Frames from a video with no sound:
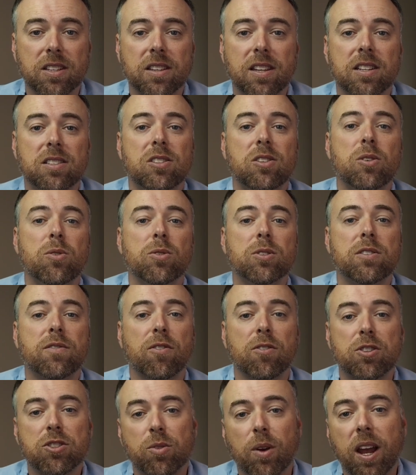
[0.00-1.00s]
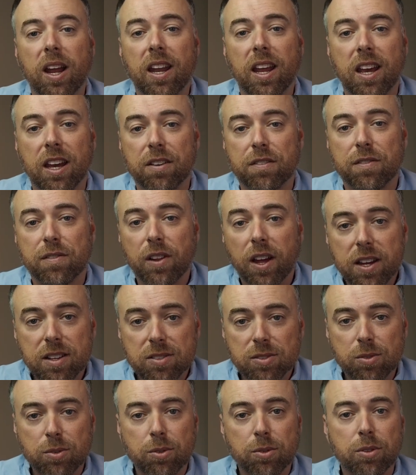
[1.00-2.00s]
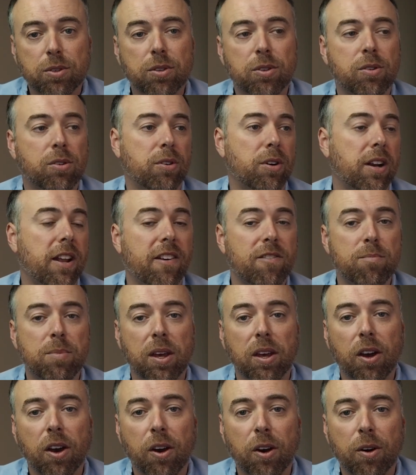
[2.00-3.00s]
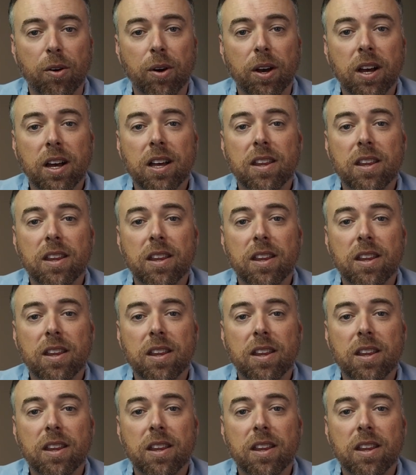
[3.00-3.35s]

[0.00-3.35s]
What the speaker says: that's used for training at a flight school or an FBO,